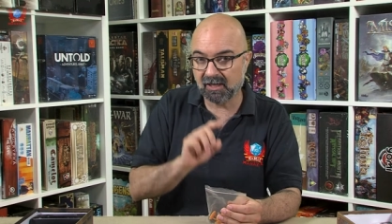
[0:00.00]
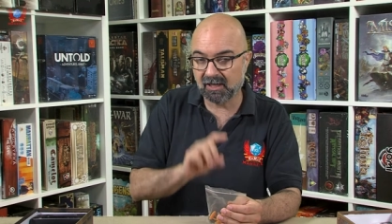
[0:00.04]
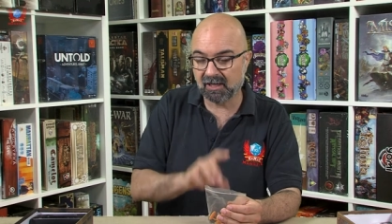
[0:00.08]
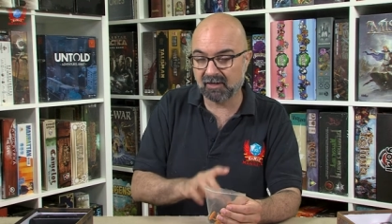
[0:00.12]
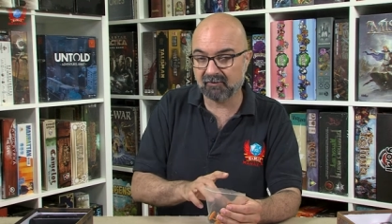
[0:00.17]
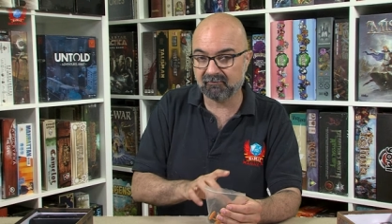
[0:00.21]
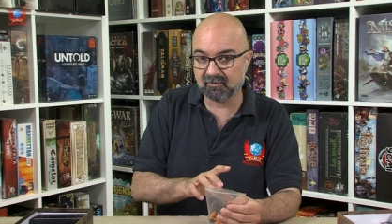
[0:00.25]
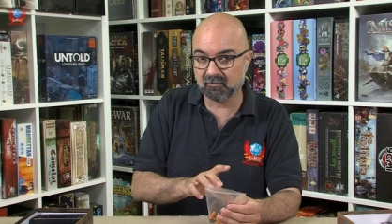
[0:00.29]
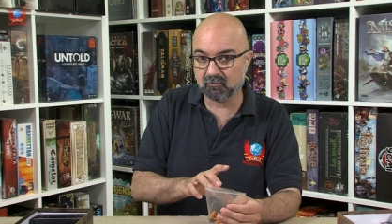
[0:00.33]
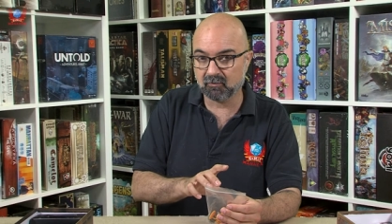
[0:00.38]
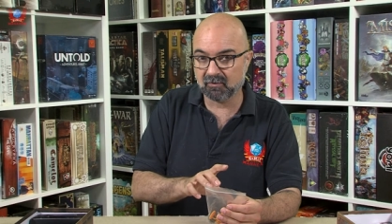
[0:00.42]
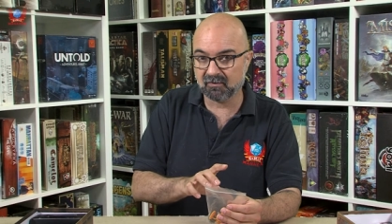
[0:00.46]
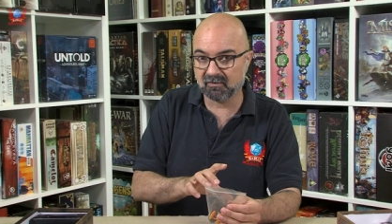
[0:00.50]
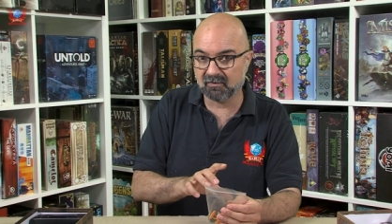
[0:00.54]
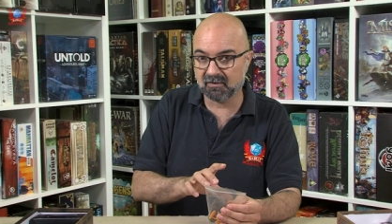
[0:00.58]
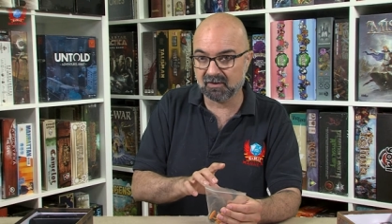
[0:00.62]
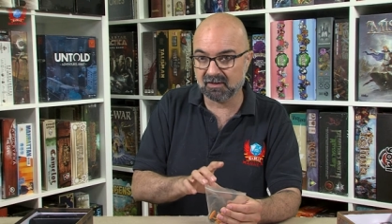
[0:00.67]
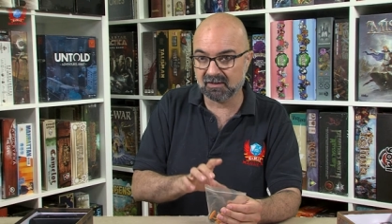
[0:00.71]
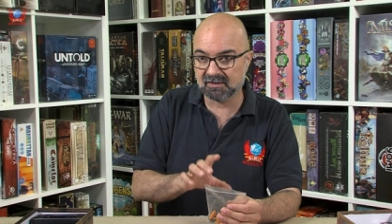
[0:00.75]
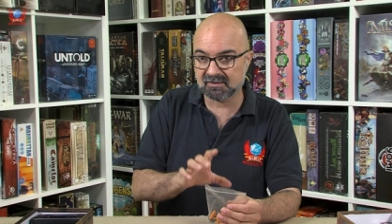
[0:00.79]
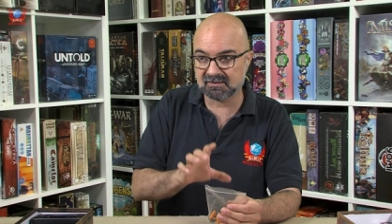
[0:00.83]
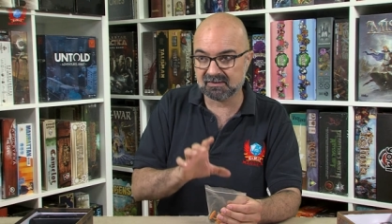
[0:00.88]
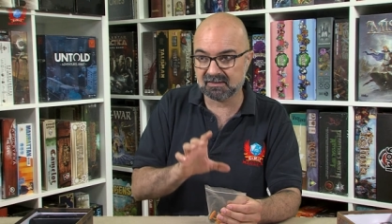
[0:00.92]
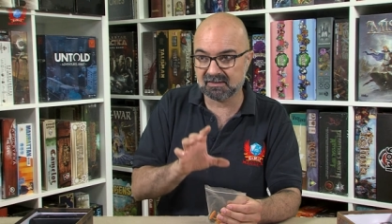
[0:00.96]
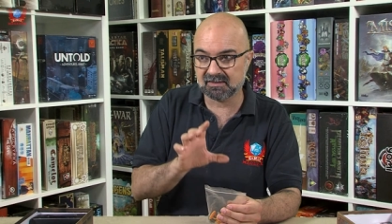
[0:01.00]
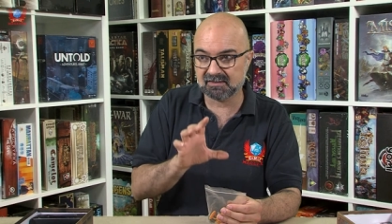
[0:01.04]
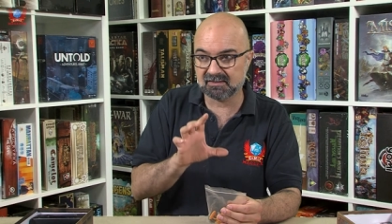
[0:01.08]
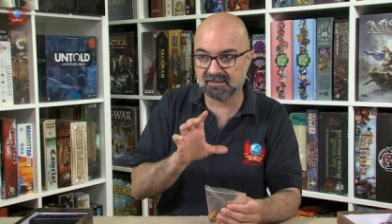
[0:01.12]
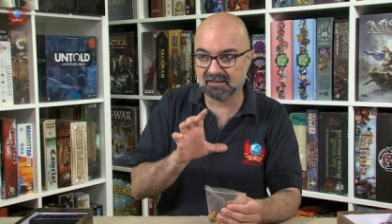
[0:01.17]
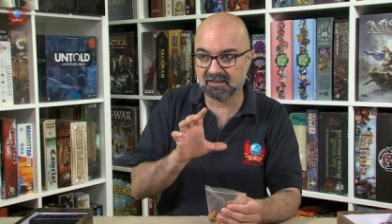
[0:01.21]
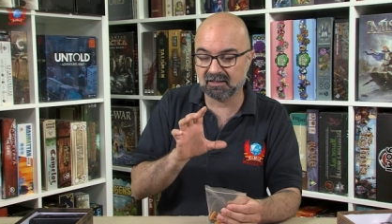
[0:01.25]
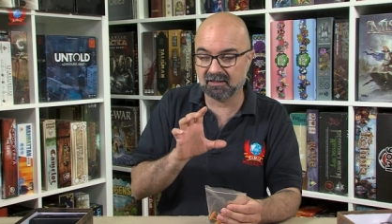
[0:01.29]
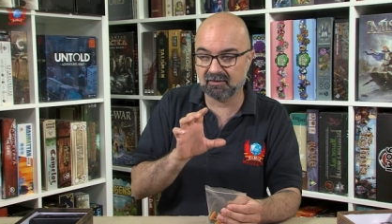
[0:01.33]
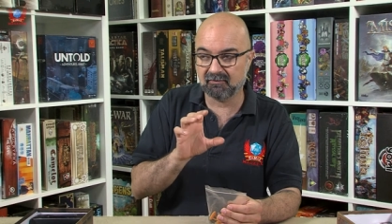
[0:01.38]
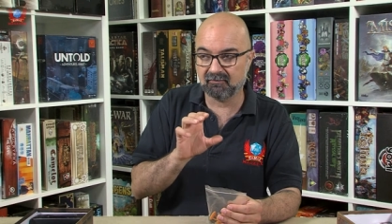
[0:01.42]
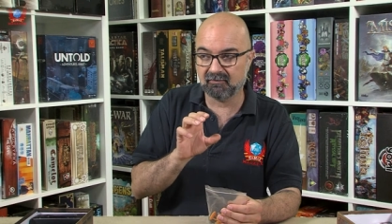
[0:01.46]
having with this is
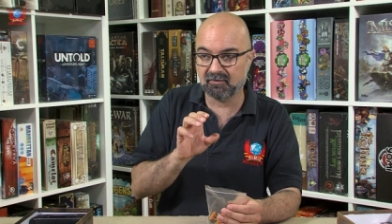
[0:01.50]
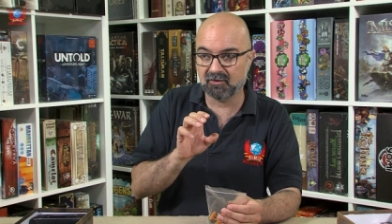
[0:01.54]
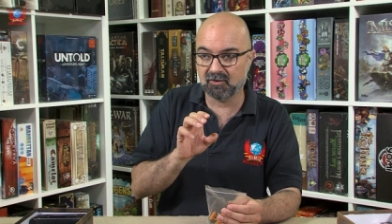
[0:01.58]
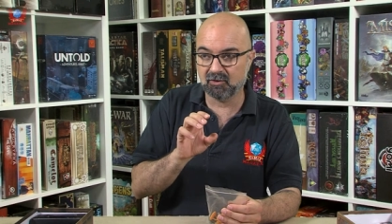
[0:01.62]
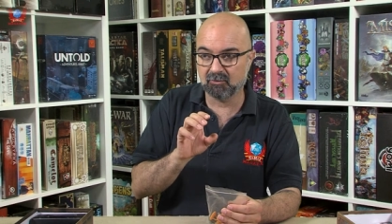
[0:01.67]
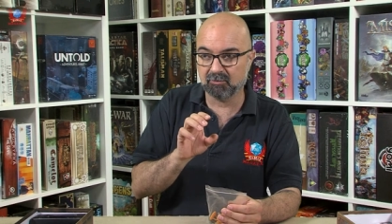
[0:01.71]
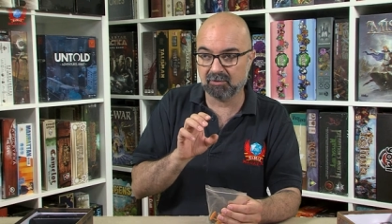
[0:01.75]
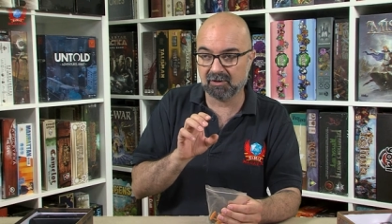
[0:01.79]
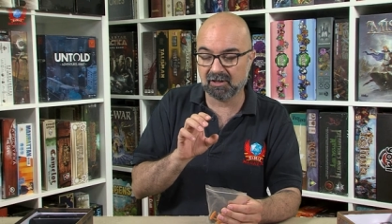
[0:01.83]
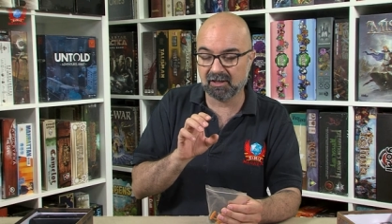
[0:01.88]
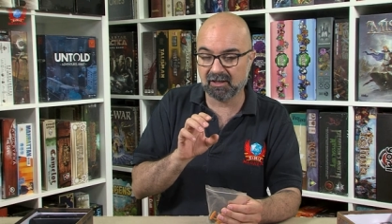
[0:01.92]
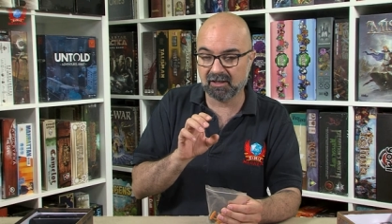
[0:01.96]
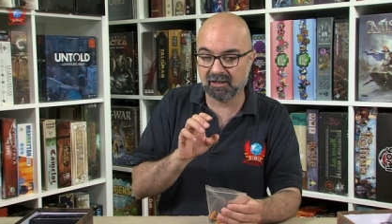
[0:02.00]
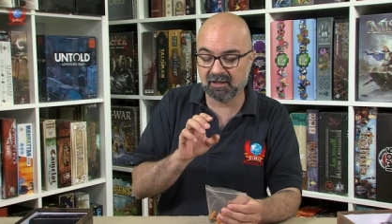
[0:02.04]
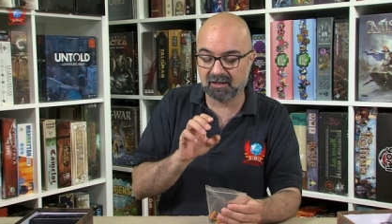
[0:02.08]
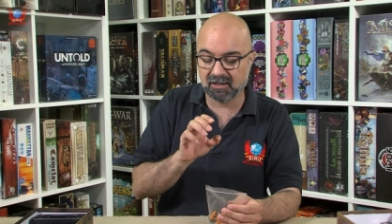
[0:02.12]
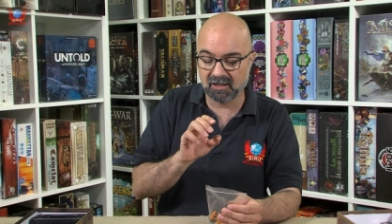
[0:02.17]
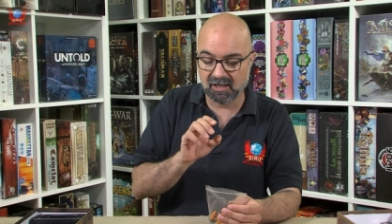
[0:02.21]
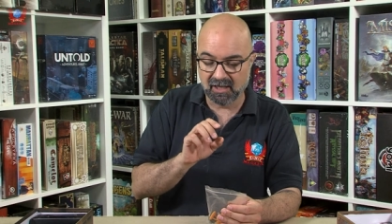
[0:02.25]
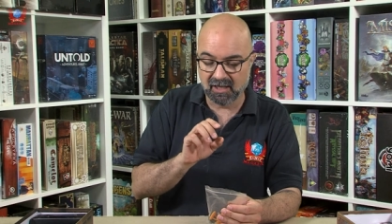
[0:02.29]
that if you play